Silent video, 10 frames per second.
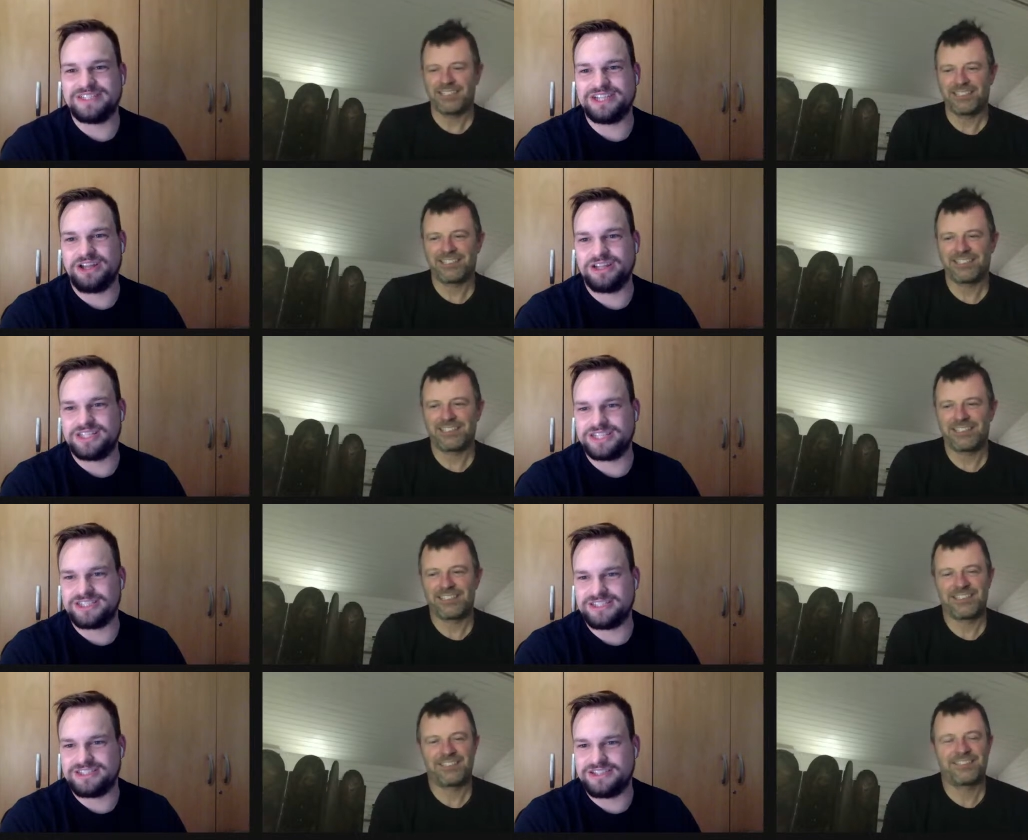Speaker 1: to
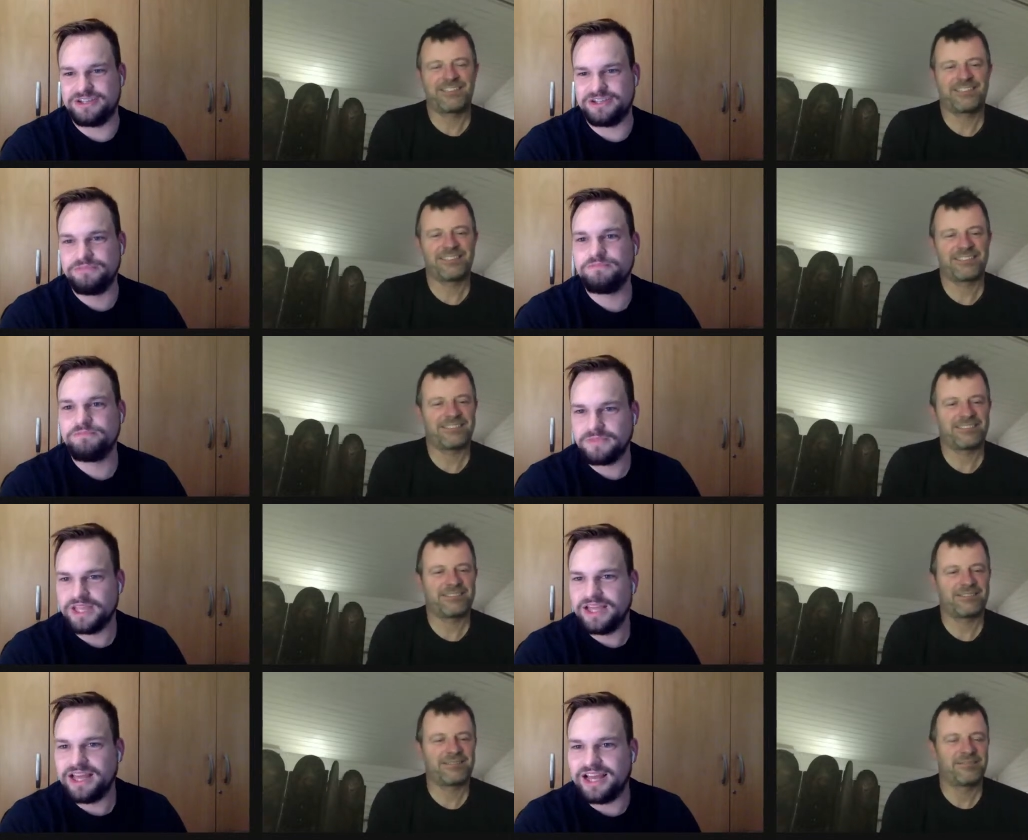geologists too.
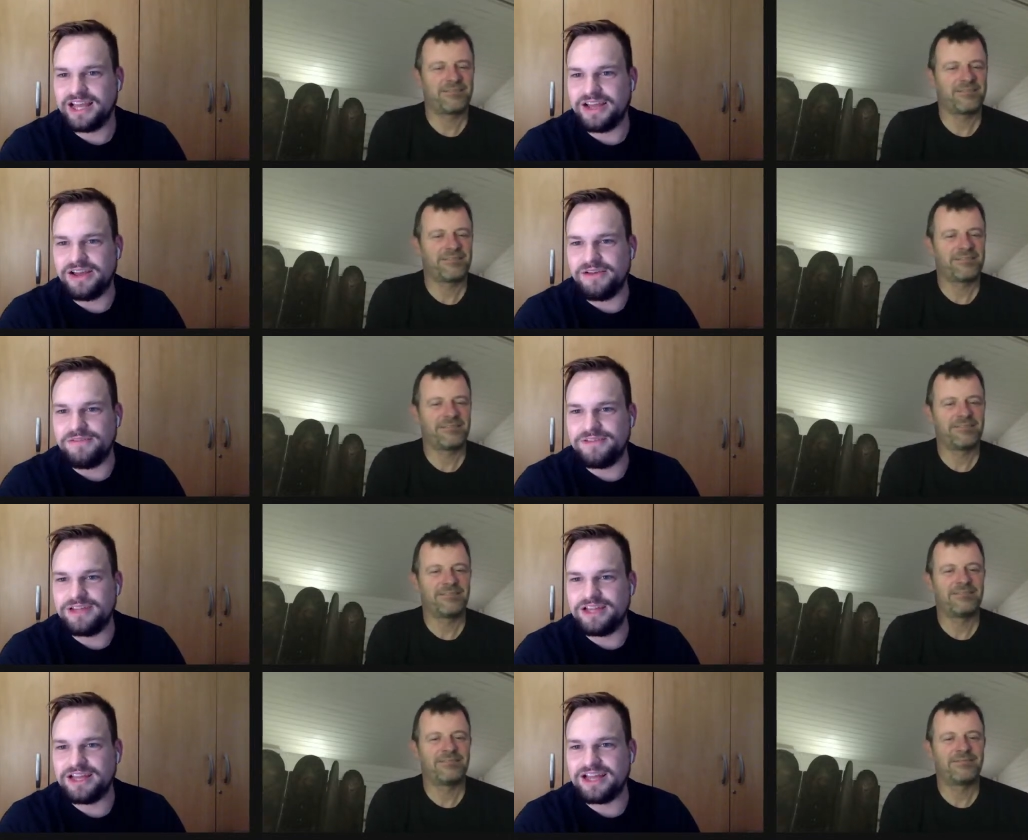Um,
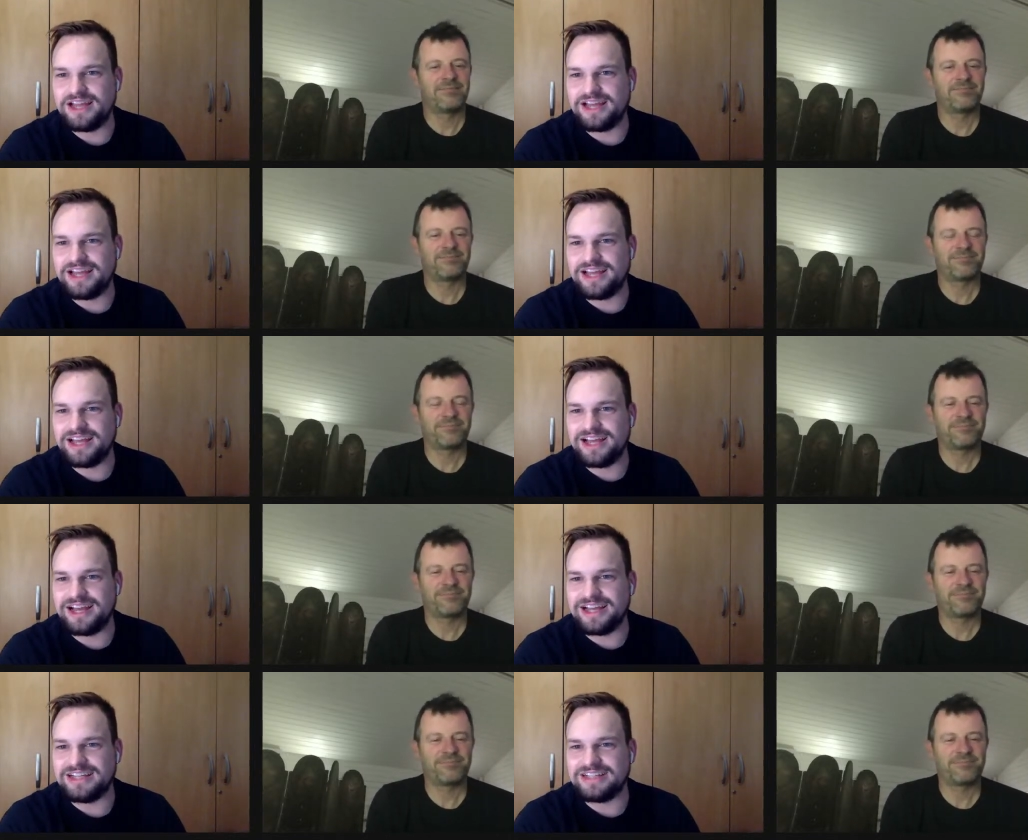
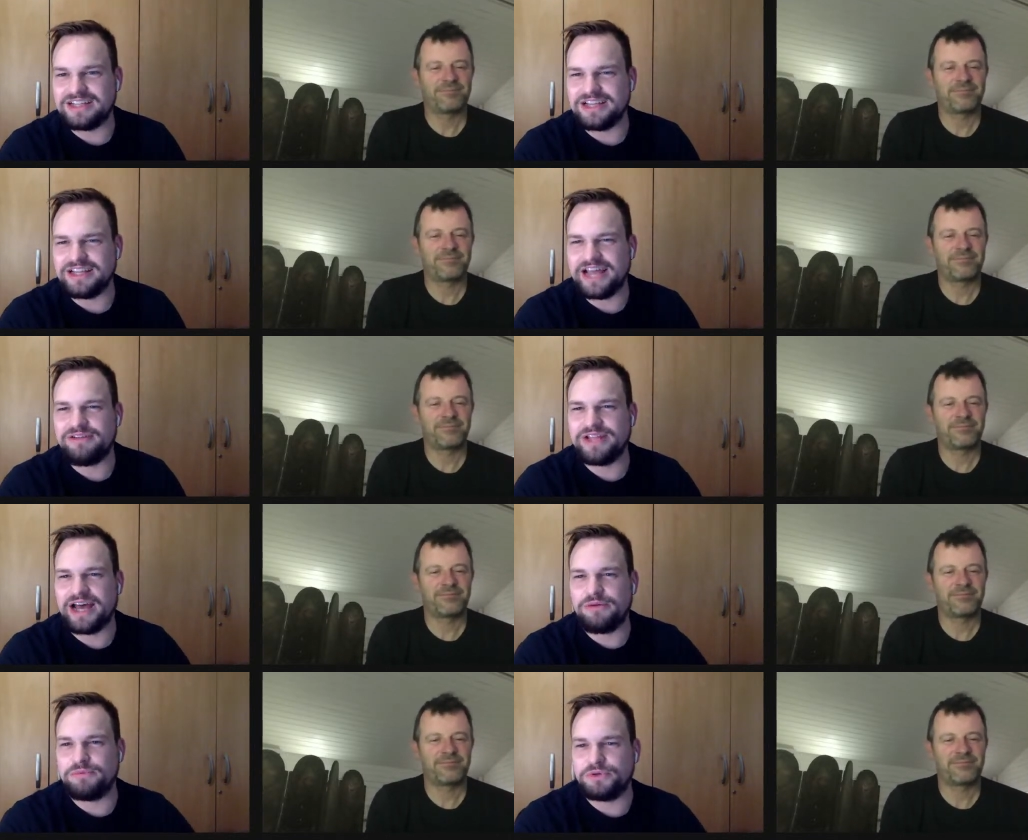and now,
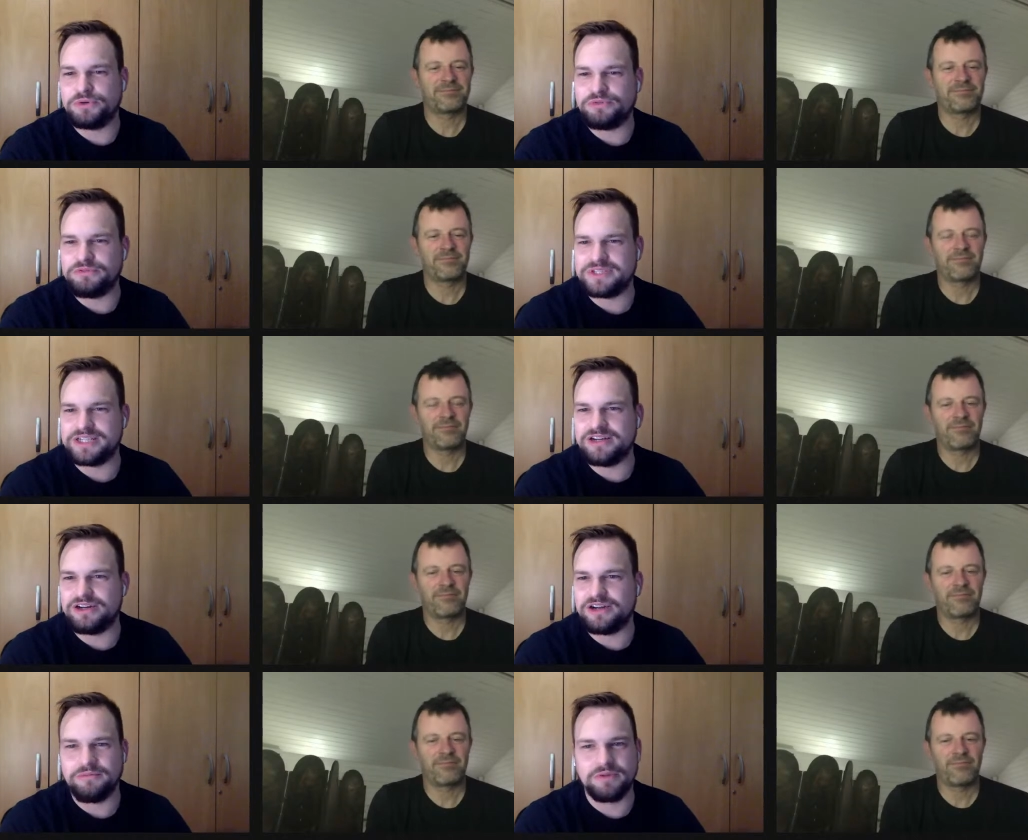now, Paul from Tina
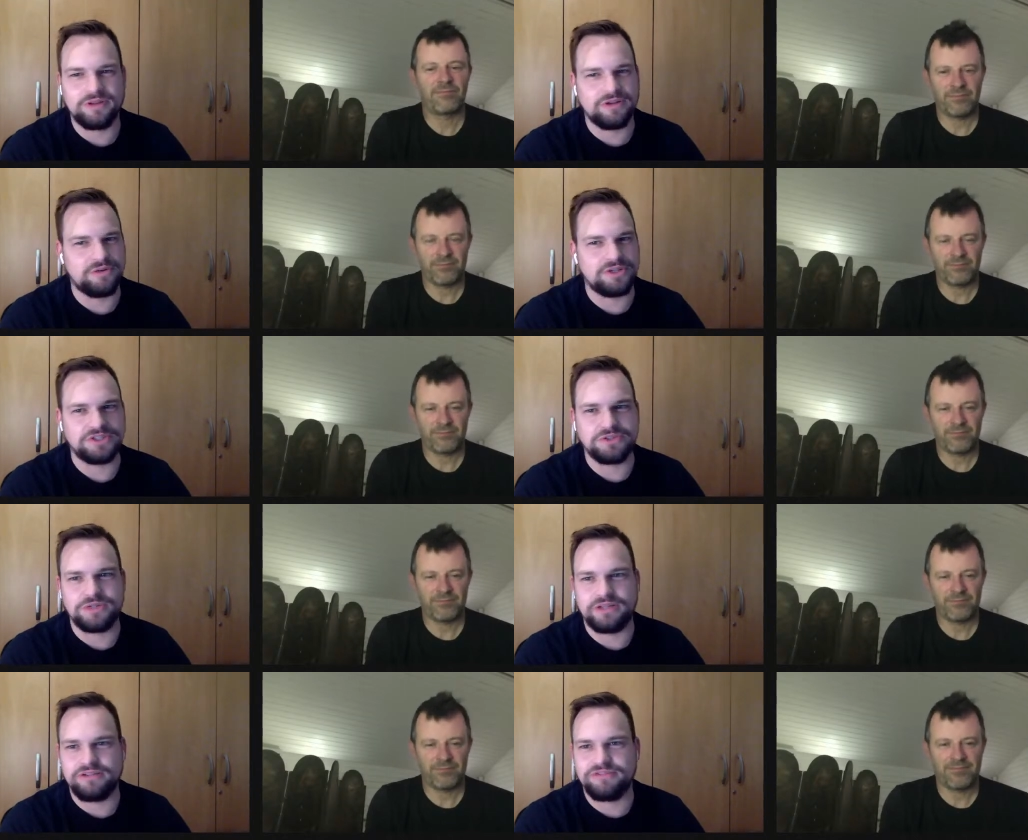Hog. I'm not not quite sure
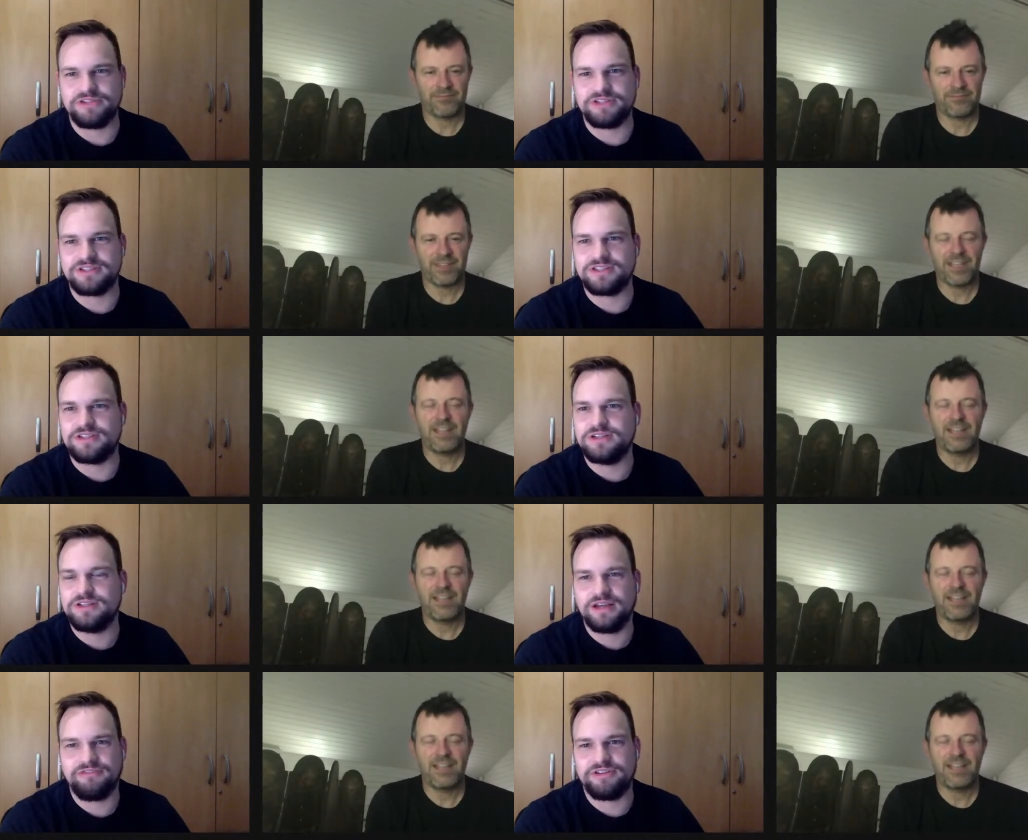what that refers to.
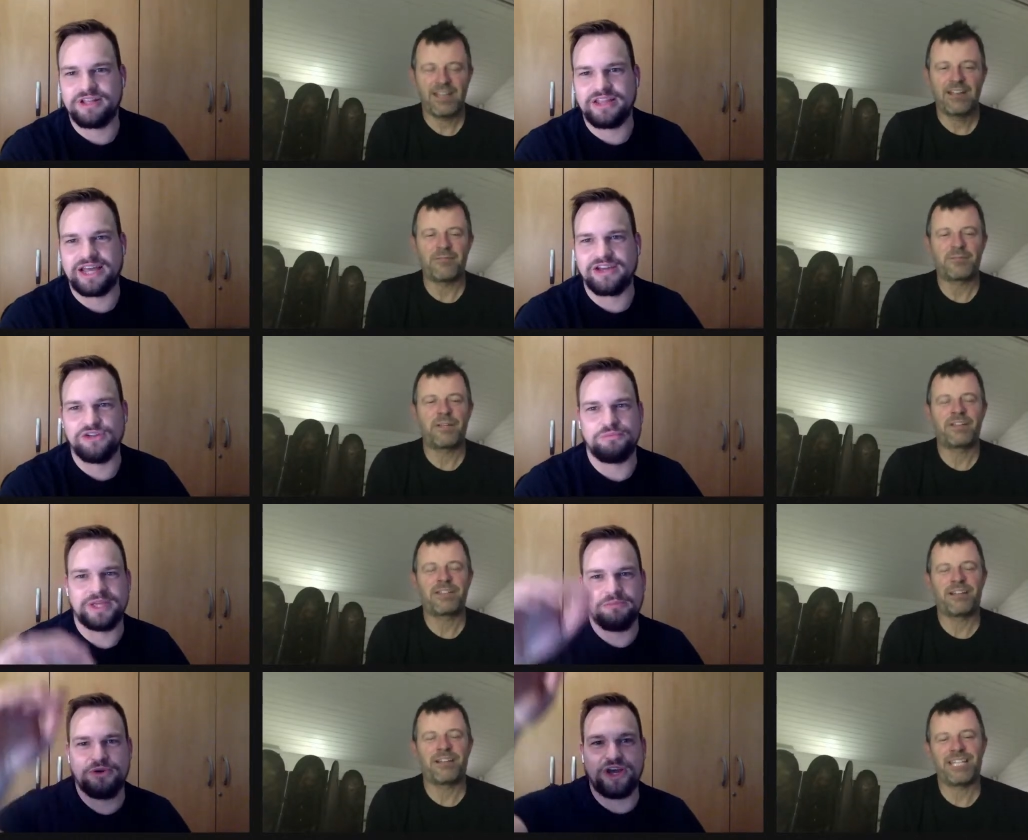I feel like oh, that could
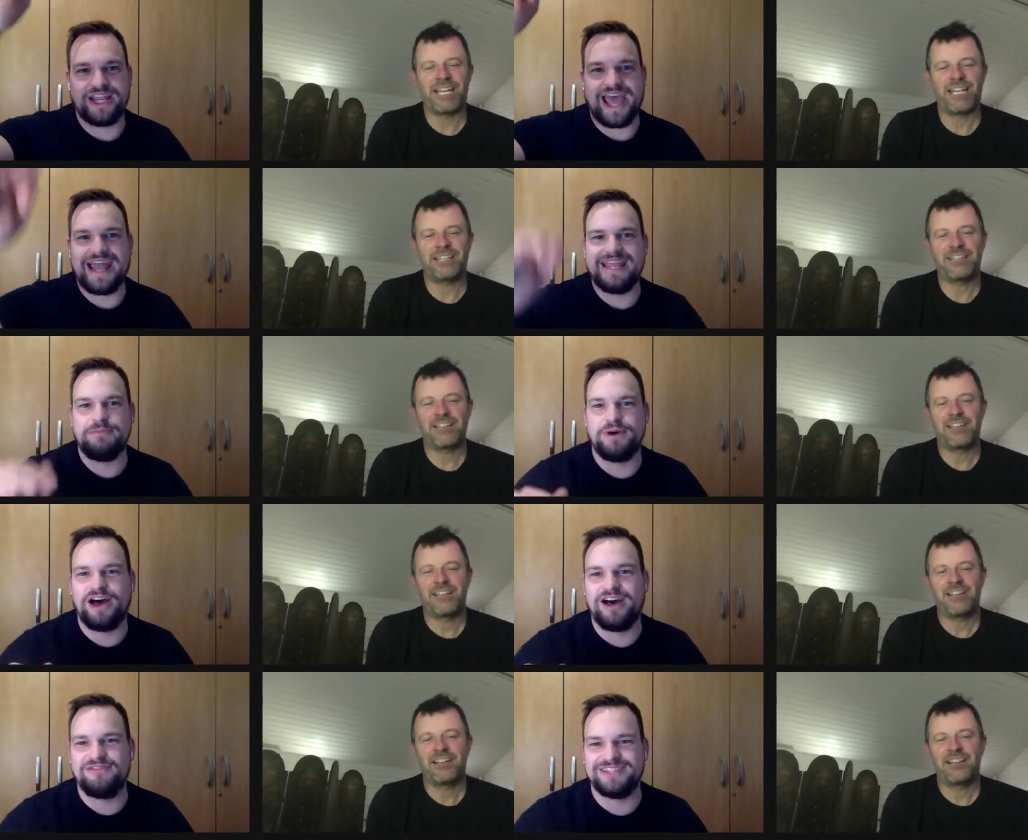I, be put in any
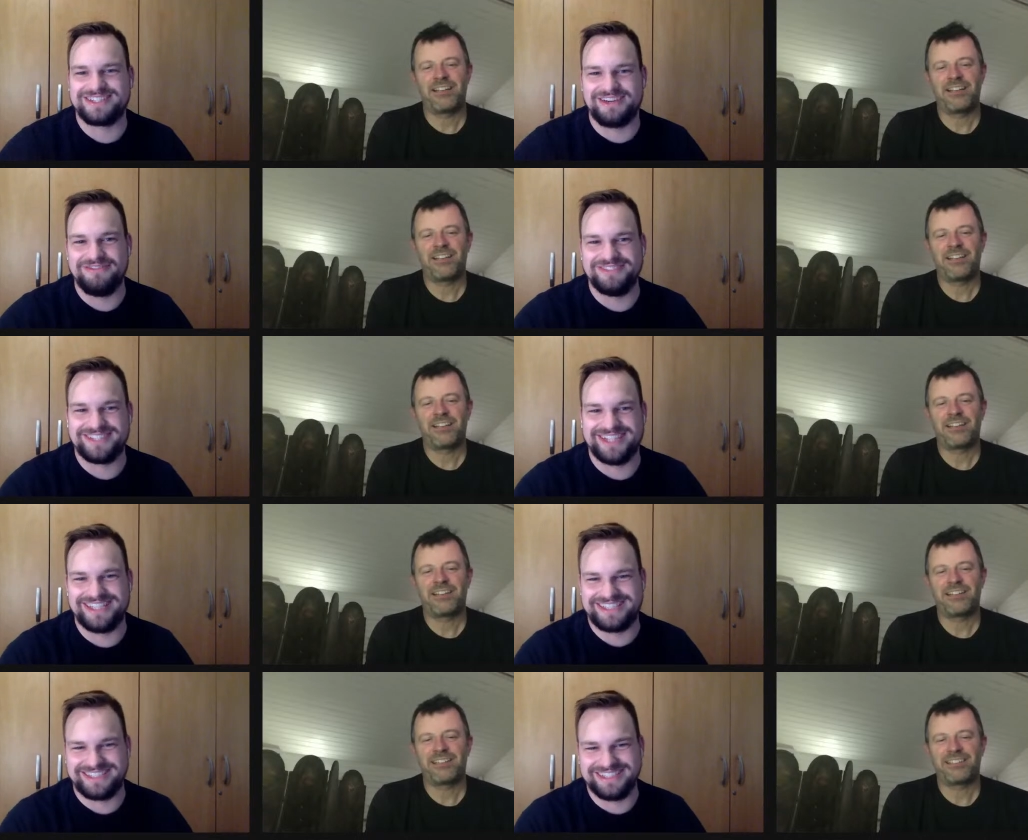part of this conversation.